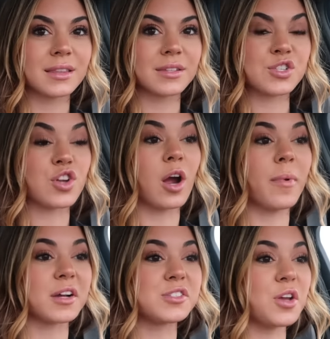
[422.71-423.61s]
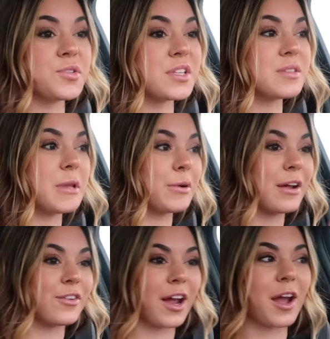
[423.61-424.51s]
Starbucks knows it's me
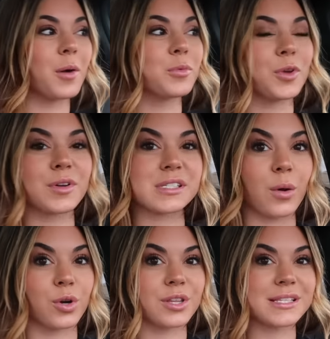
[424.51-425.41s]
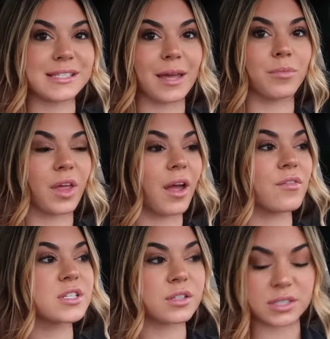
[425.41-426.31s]
whenever I come through because I order the same thing
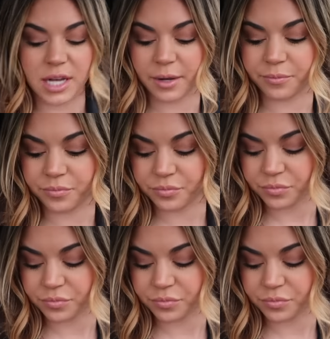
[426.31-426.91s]
every single time.